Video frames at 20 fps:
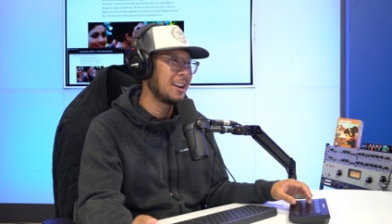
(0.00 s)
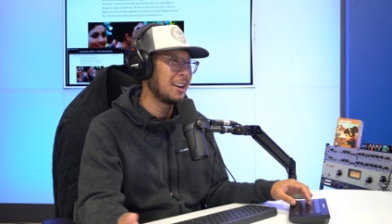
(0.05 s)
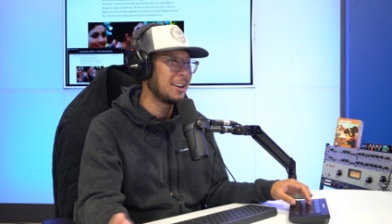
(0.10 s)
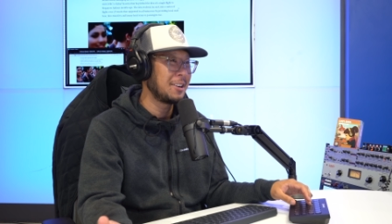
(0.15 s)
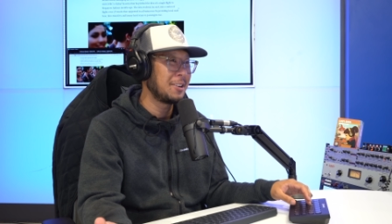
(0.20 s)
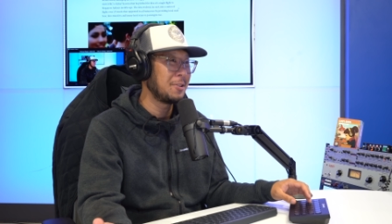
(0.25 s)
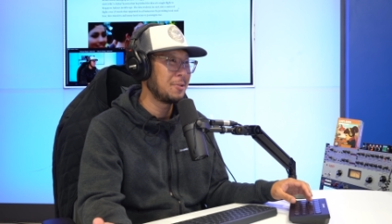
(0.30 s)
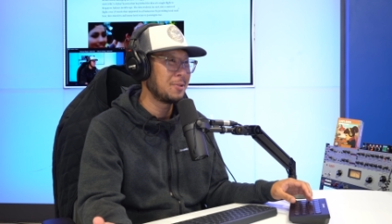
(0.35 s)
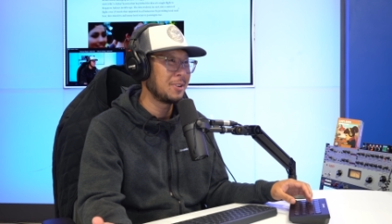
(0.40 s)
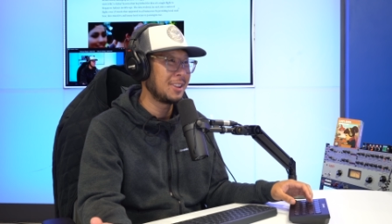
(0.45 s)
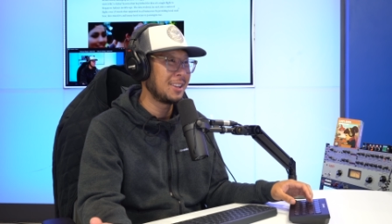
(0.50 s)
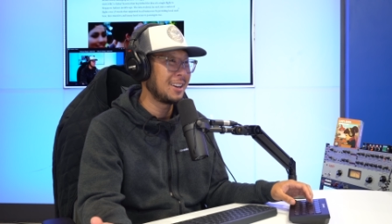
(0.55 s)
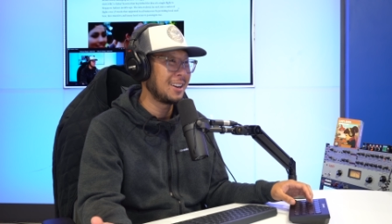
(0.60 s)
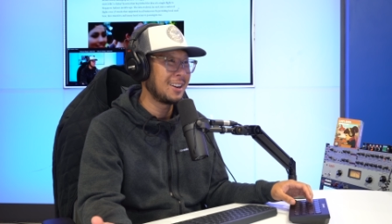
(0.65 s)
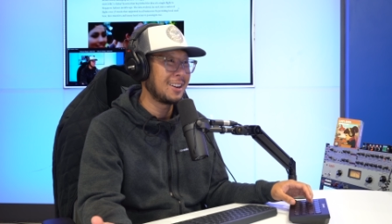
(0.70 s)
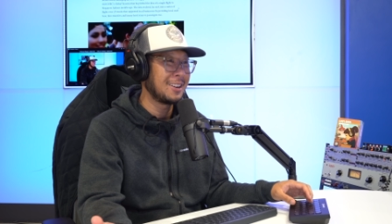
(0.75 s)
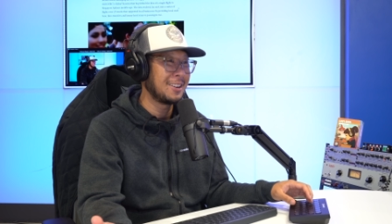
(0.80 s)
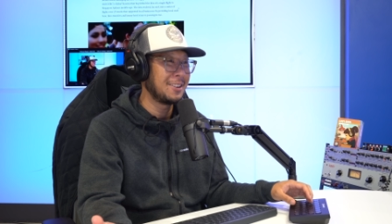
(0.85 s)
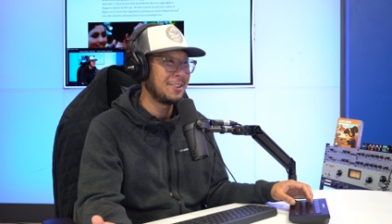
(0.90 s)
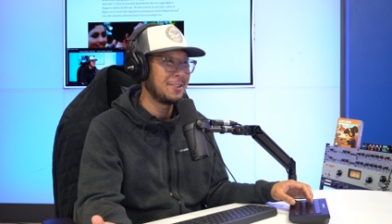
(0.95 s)
to do what they
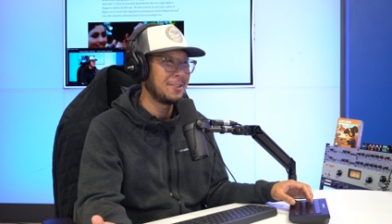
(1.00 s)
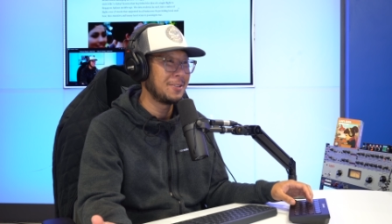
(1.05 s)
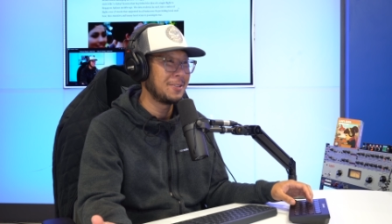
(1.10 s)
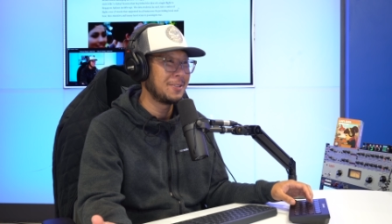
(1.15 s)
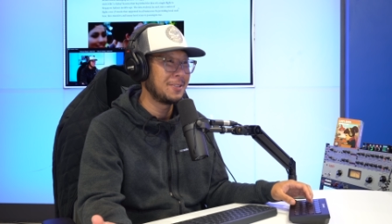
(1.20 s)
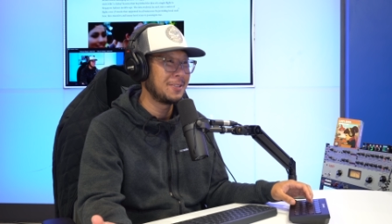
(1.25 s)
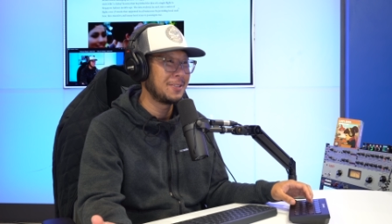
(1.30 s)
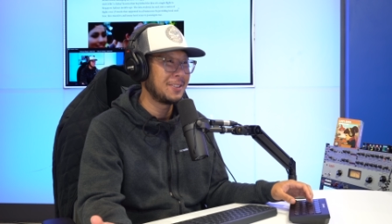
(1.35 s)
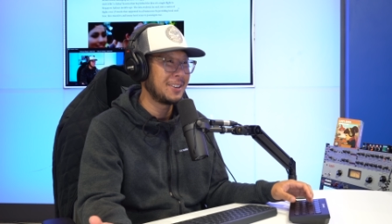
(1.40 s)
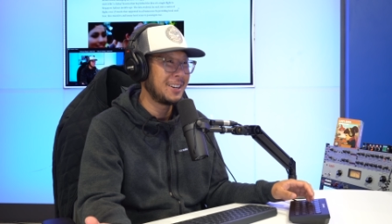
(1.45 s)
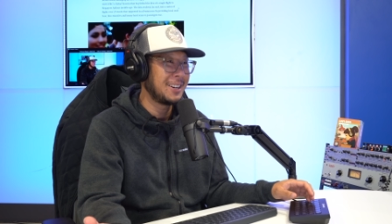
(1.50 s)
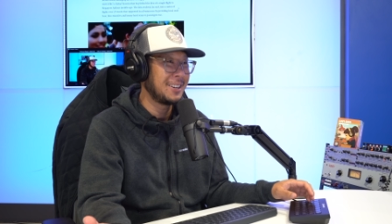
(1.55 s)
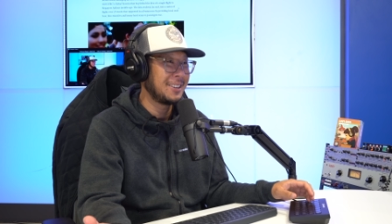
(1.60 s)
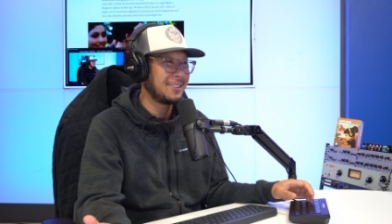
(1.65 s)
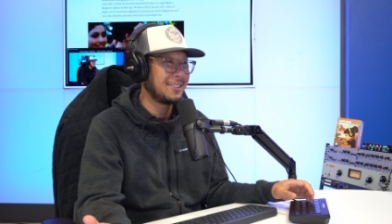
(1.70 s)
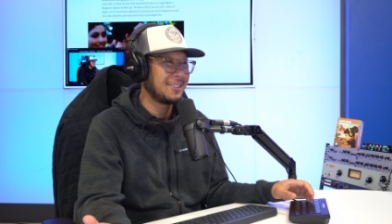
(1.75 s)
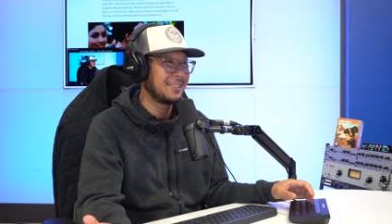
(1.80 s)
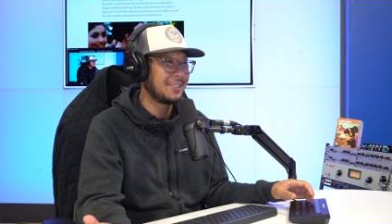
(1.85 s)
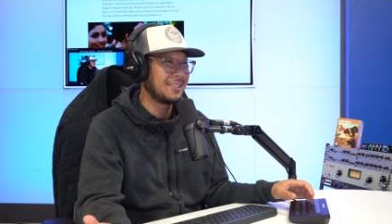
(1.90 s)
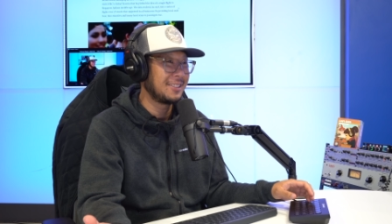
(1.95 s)
got to do, right?
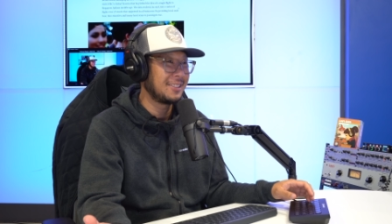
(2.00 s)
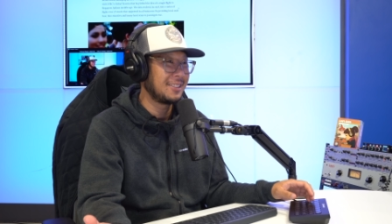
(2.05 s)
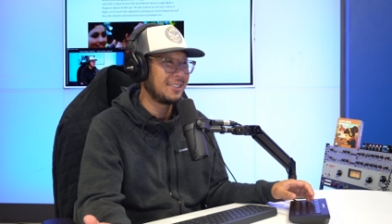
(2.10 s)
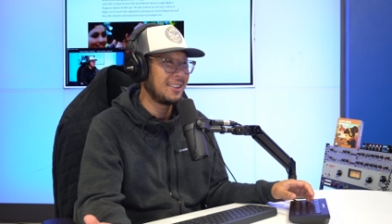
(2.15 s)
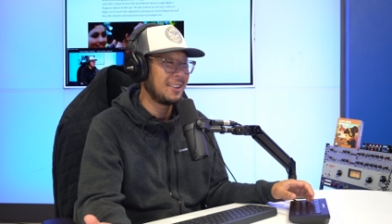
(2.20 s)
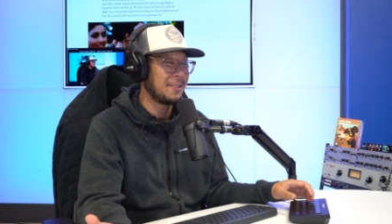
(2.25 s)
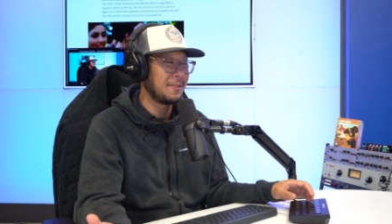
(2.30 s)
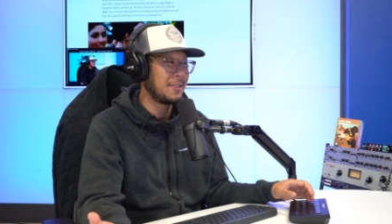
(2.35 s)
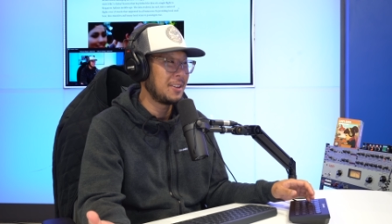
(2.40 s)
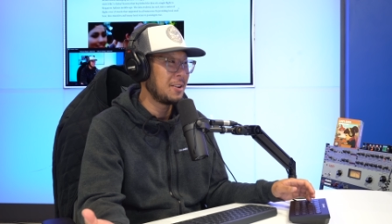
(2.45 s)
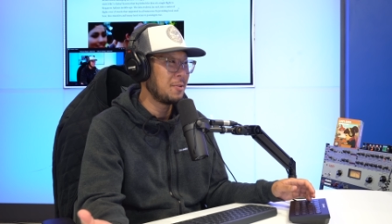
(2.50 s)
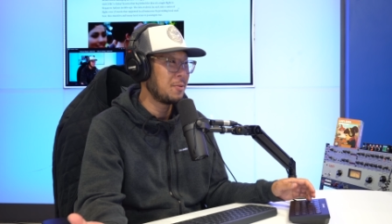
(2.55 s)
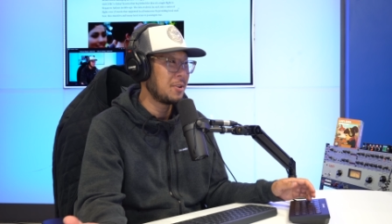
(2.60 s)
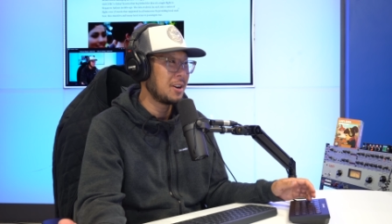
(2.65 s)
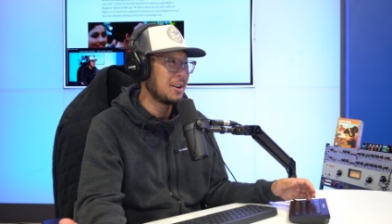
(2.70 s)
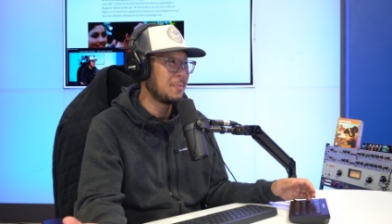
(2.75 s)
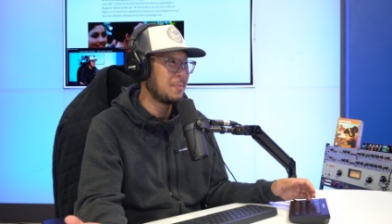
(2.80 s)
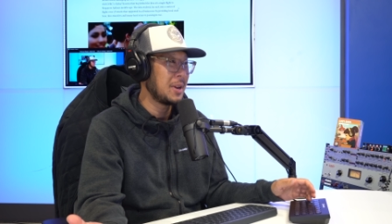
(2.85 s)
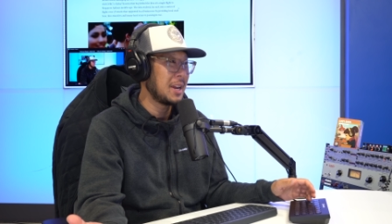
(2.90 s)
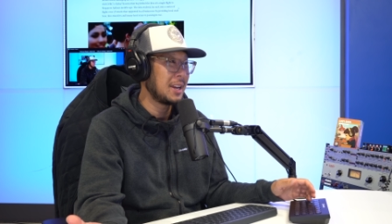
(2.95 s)
If they
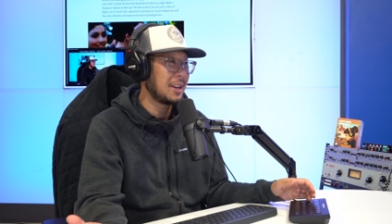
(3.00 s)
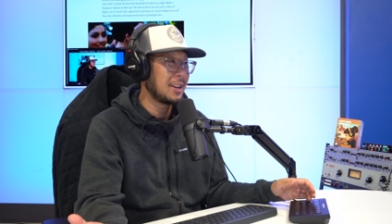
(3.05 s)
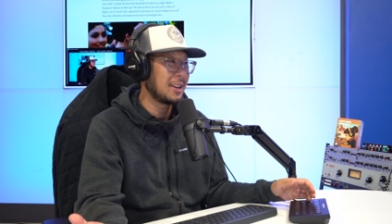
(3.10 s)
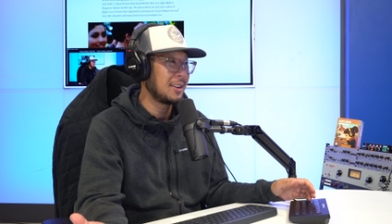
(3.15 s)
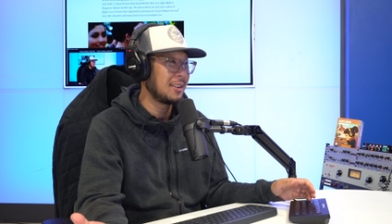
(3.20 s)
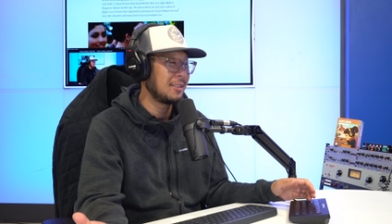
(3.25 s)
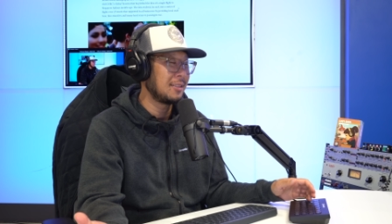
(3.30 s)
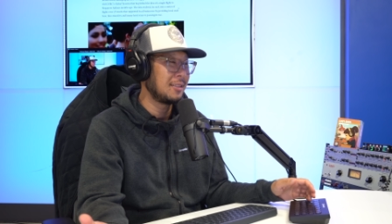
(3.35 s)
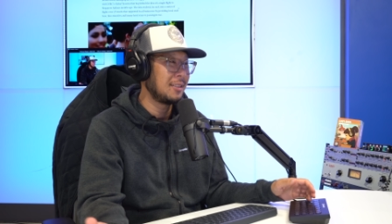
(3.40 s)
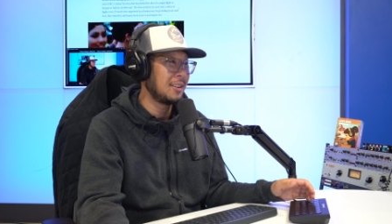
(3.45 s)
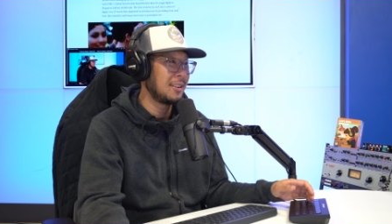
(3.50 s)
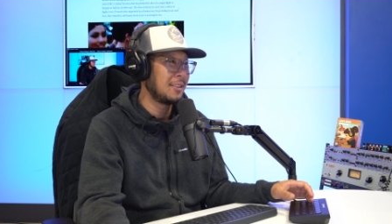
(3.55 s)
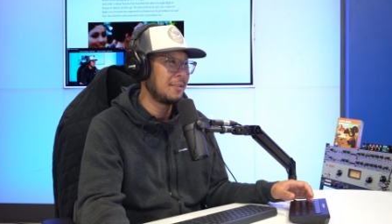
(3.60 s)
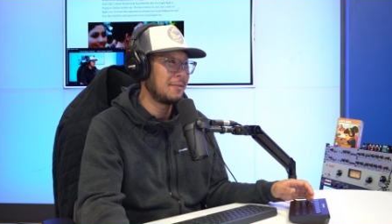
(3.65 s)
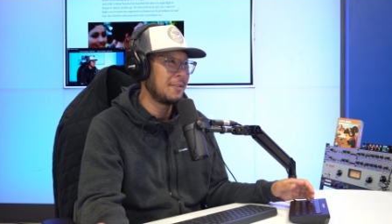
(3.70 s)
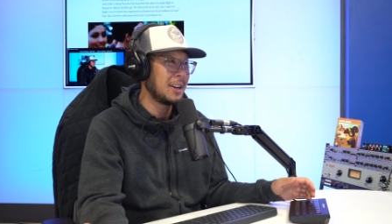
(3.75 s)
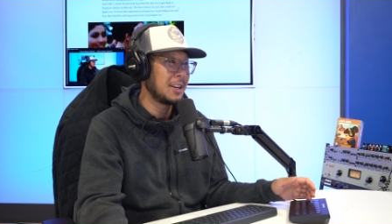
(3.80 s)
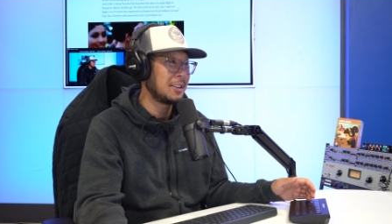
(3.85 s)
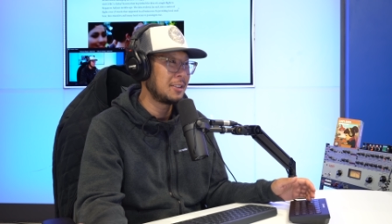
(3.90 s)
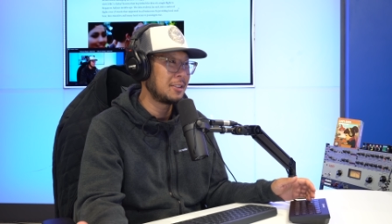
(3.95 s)
want to make it an
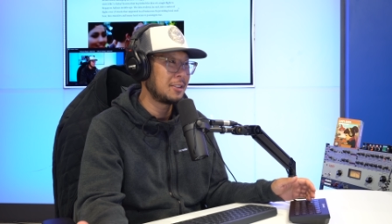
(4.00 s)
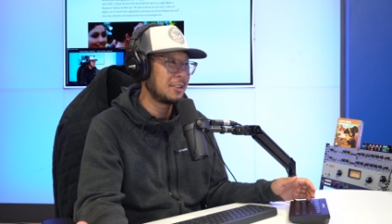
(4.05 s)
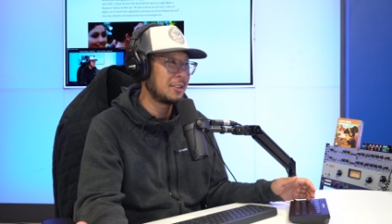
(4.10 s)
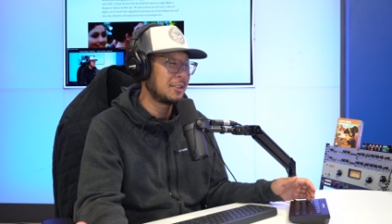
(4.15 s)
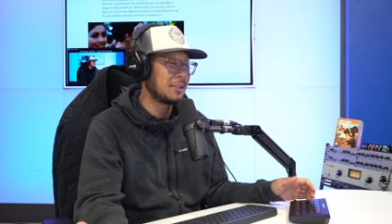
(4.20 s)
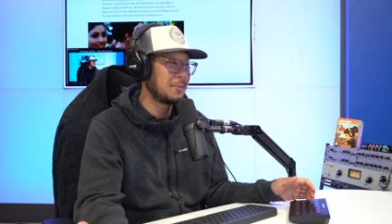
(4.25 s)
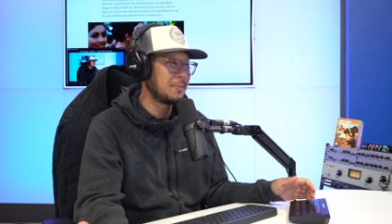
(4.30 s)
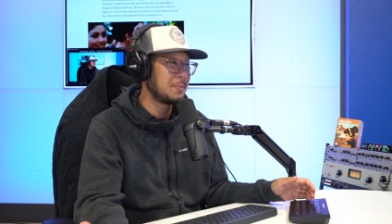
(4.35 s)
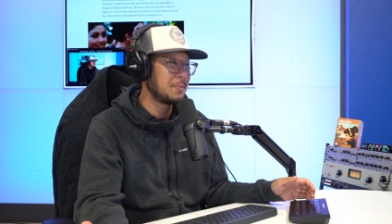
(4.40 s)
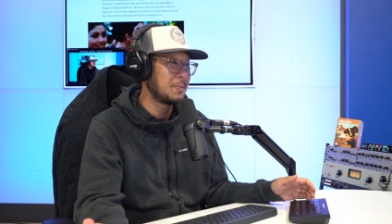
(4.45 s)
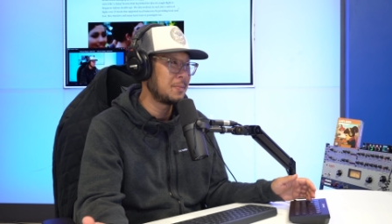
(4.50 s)
adventure,